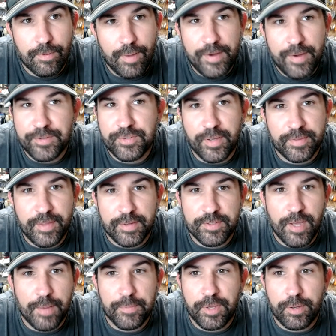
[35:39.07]
I just like that
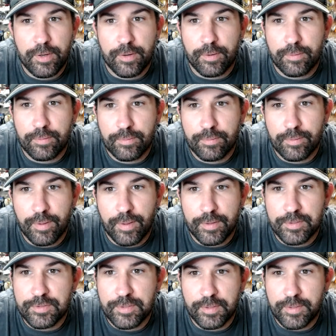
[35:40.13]
time of year. I
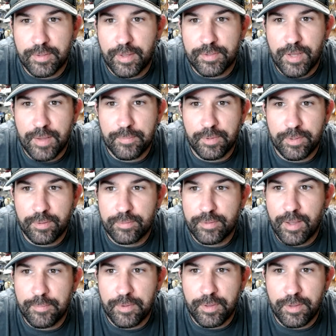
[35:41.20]
just think that time
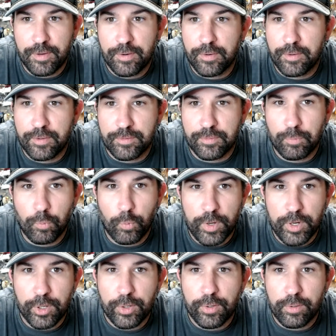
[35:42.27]
of year is
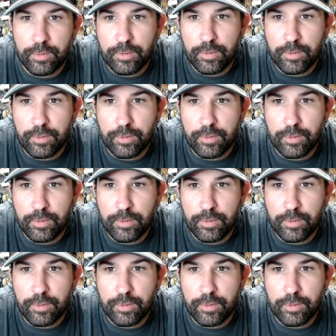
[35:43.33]
weird.